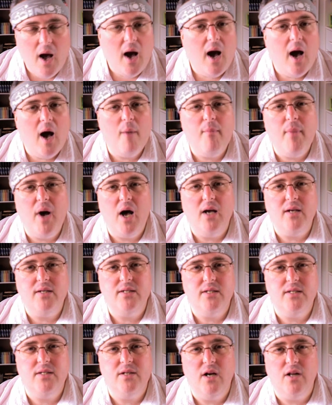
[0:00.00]
Hamas
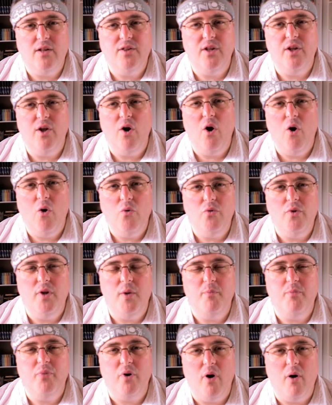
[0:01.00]
is not the only
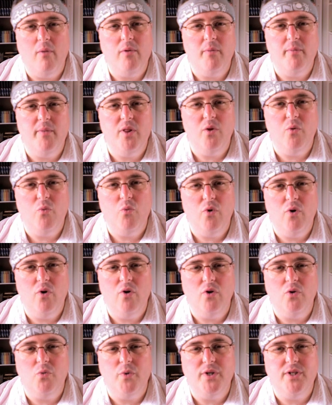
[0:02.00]
problem in the
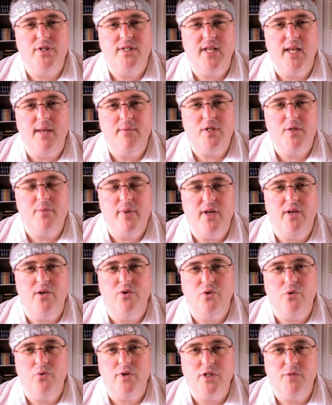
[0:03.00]
world which seems to be
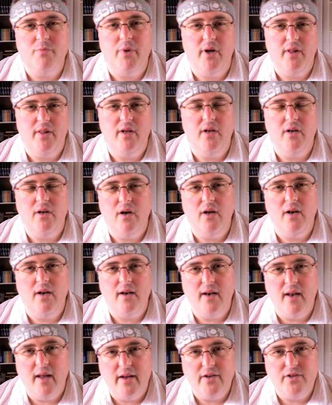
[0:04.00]
endorsed by the
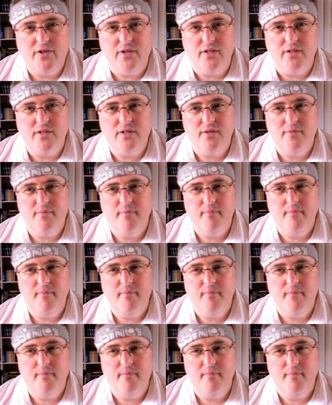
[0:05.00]
United Nations.